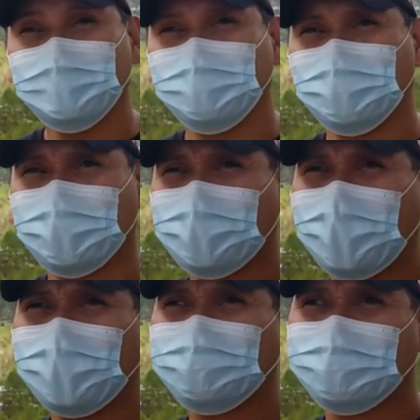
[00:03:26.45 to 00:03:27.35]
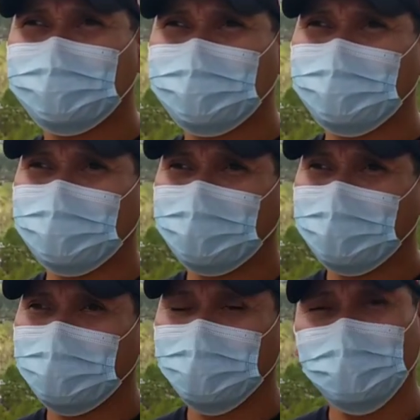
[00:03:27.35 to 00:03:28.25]
But a guy said,
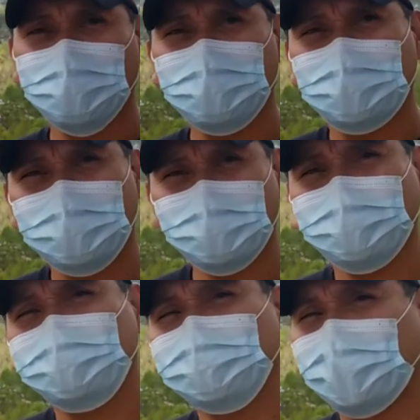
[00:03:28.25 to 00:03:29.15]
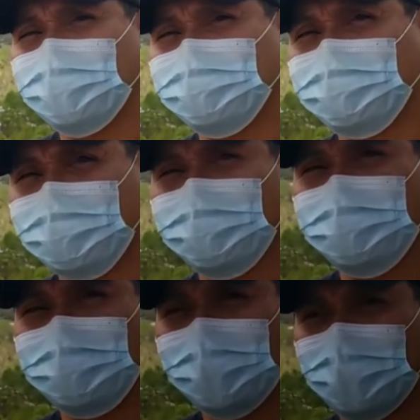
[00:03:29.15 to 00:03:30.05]
you know what? I think this guy
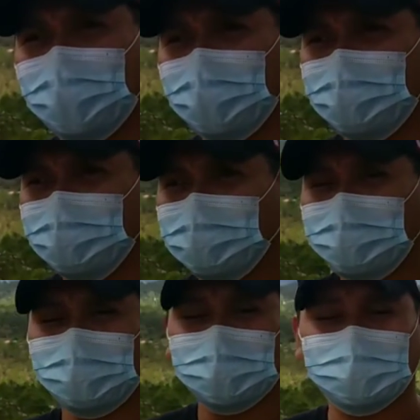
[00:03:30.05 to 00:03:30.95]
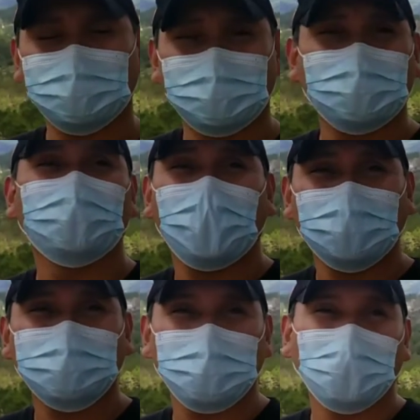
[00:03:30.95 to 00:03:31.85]
still
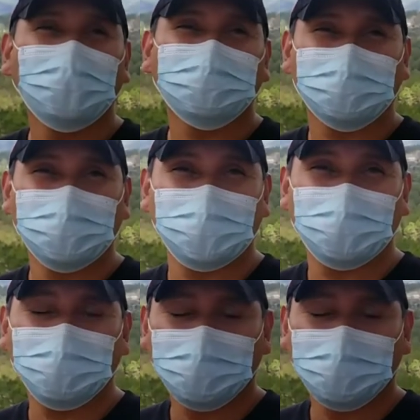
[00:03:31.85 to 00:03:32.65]
has pulse on him.